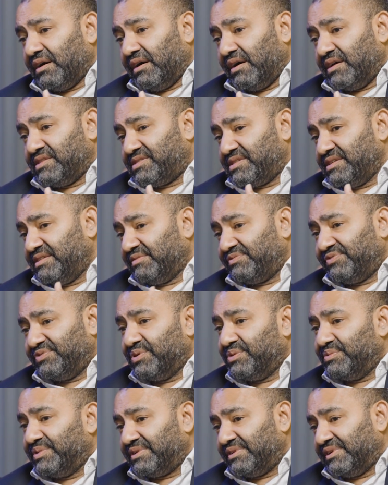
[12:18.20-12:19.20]
I see the
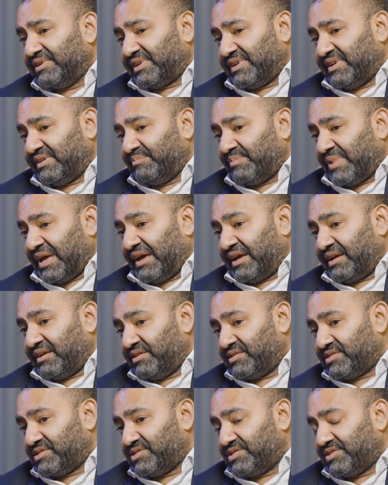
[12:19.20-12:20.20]
forward-looking
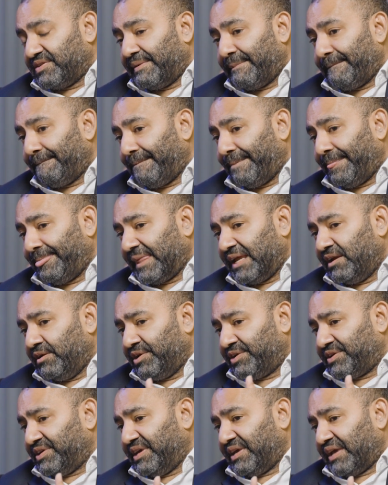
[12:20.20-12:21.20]
banks
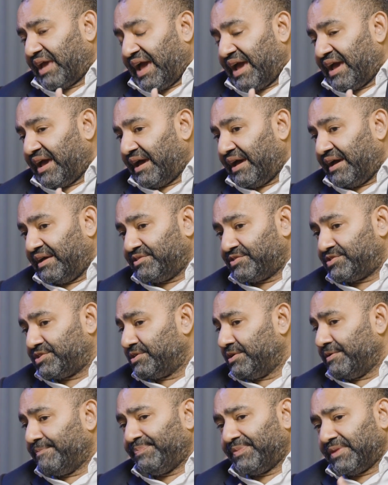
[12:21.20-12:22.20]
looking at
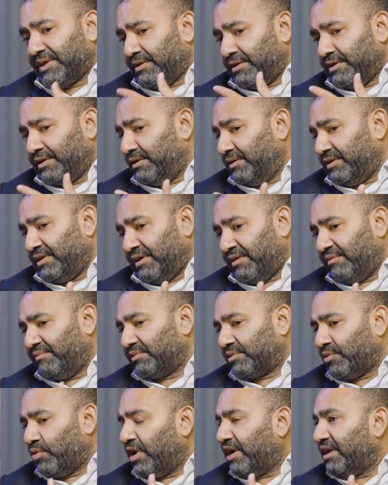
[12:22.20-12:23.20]

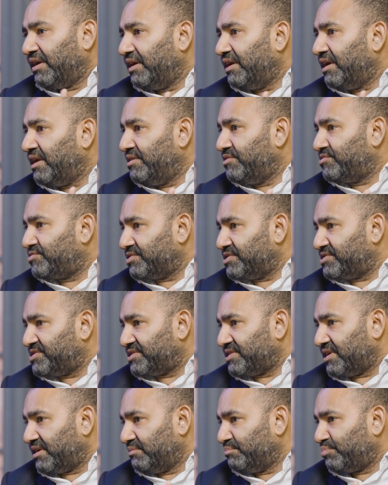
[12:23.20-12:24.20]
quite
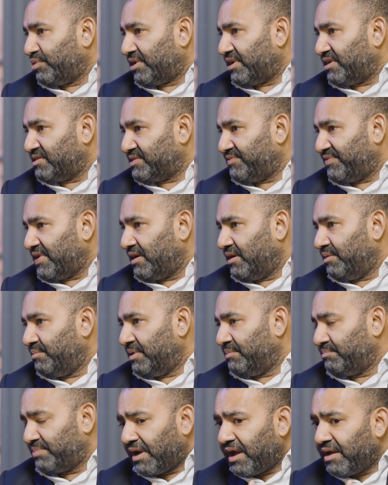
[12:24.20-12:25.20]
interesting product
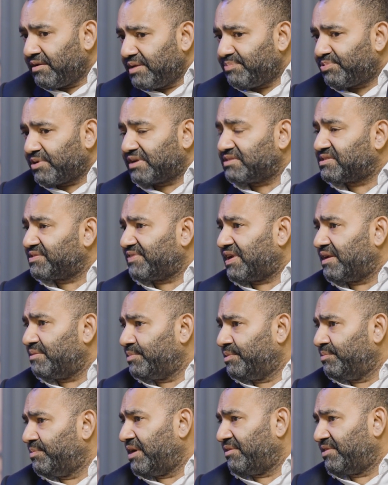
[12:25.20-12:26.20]
development, but only product
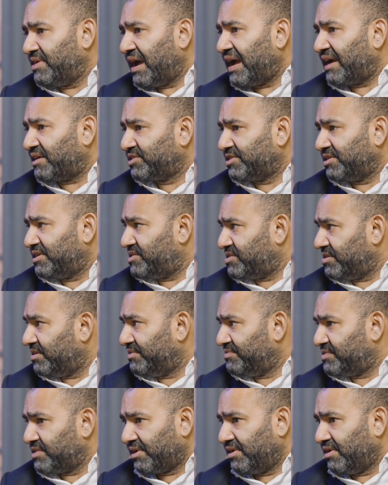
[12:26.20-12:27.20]
development where it actually
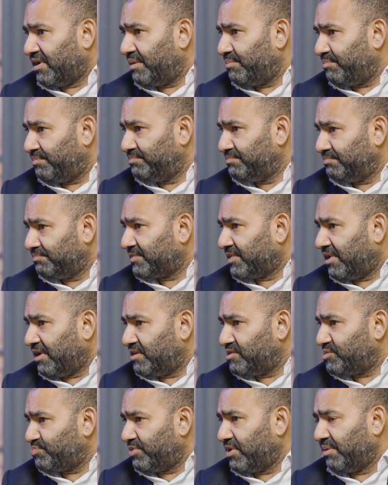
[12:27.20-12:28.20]
solves a
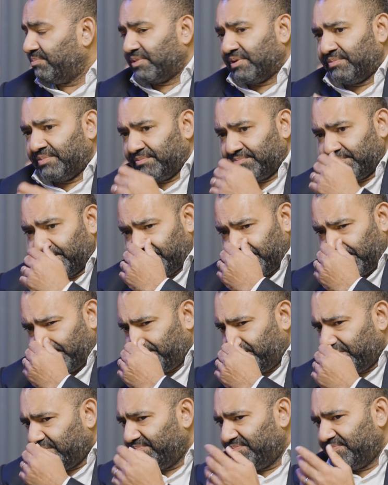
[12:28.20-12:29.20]
client's problem. And
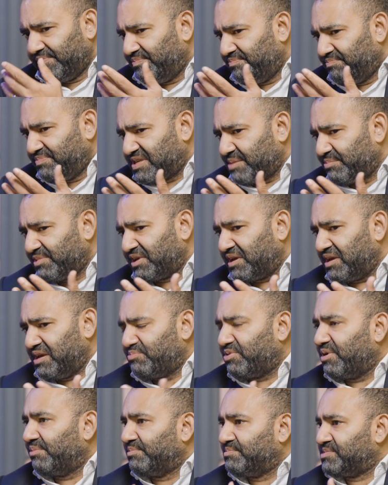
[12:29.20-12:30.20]
some of the key
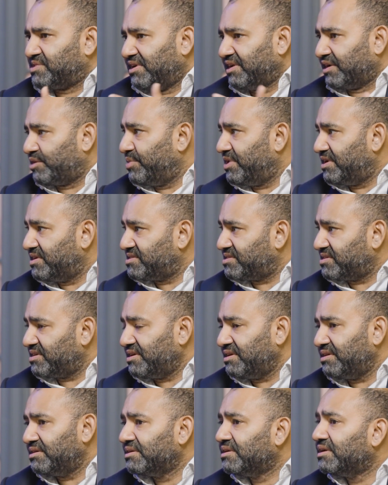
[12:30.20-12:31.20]
problems are
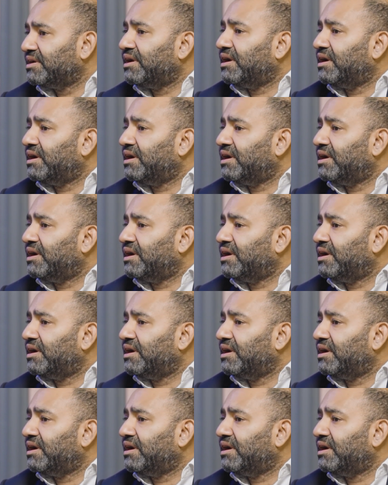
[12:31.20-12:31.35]
liquidity.